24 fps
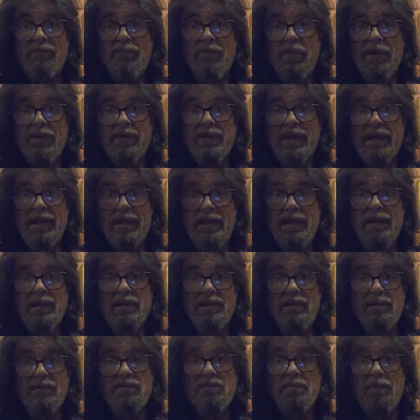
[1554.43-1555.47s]
but they
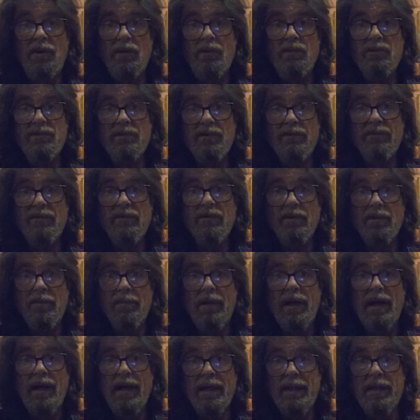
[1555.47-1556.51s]
did dispose of her
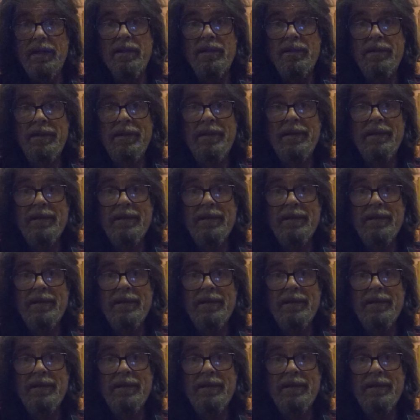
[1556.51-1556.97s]
body.